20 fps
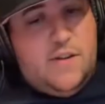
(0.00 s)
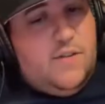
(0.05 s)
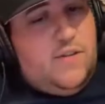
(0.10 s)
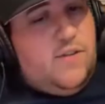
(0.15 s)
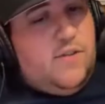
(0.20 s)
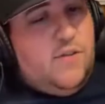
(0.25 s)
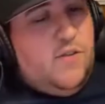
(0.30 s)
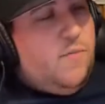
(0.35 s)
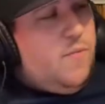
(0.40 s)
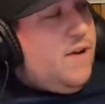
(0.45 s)

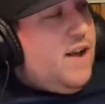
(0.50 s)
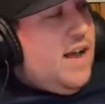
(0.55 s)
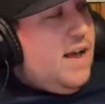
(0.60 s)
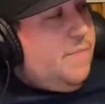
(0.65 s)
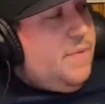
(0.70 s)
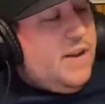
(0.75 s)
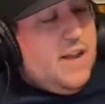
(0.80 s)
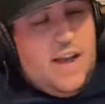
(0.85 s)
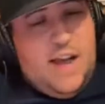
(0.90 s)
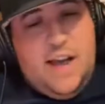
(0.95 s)
Super
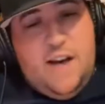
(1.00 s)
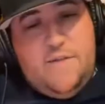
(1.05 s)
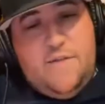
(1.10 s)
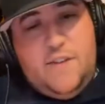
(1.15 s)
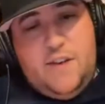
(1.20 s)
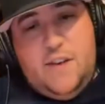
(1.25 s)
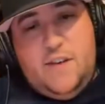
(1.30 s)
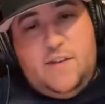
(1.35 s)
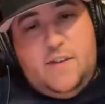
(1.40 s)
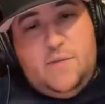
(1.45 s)
happy to have
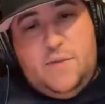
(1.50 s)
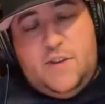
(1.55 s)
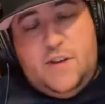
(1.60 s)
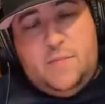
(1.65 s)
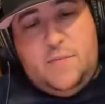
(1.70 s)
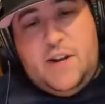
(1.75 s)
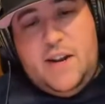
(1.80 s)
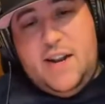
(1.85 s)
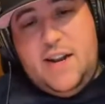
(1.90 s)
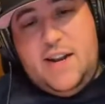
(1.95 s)
this. It was
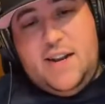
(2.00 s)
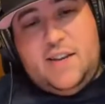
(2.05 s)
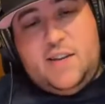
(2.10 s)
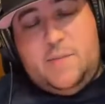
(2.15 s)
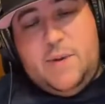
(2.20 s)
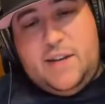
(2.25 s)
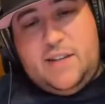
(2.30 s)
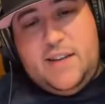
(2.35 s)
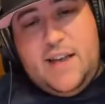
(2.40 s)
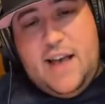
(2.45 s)
something I didn't
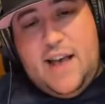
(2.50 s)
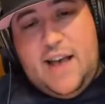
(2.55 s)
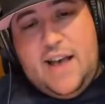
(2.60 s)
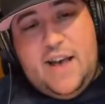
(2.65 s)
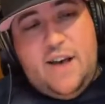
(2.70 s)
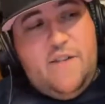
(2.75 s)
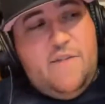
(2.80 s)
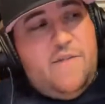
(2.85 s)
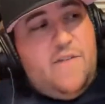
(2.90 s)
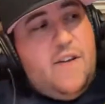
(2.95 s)
expect to
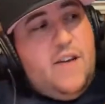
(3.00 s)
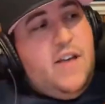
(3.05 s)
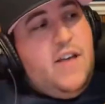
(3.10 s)
have.